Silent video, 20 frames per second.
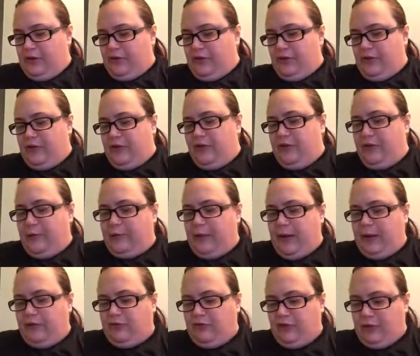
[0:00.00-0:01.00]
So you just want to
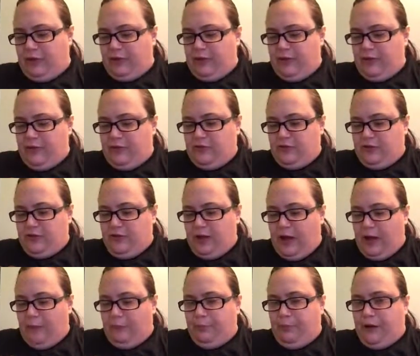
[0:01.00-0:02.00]
make sure that your
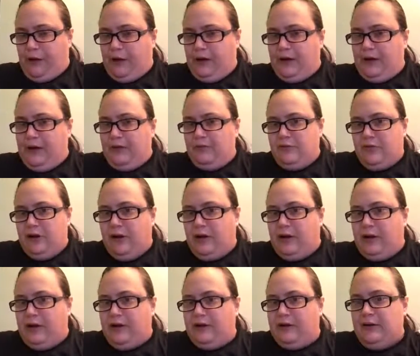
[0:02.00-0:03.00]
top part is
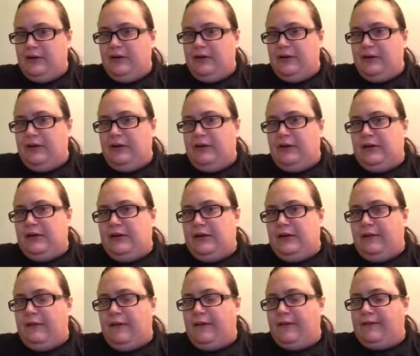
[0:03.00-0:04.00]
on
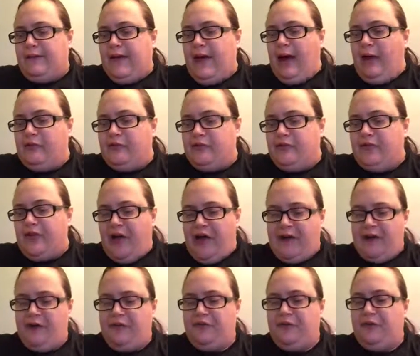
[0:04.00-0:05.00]
like the
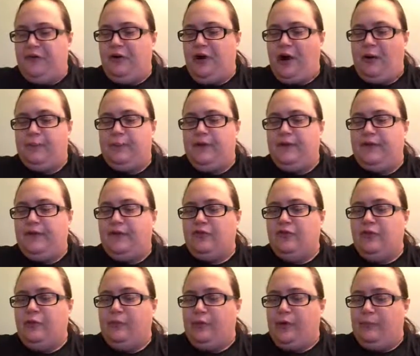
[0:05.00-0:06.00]
outside of your garment
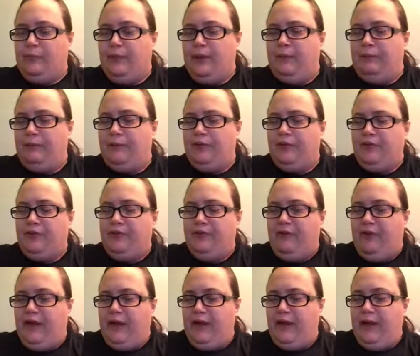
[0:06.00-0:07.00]
that you want people to
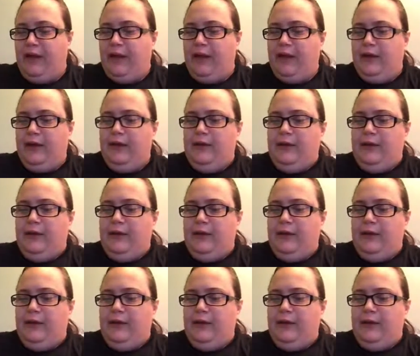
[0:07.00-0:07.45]
see,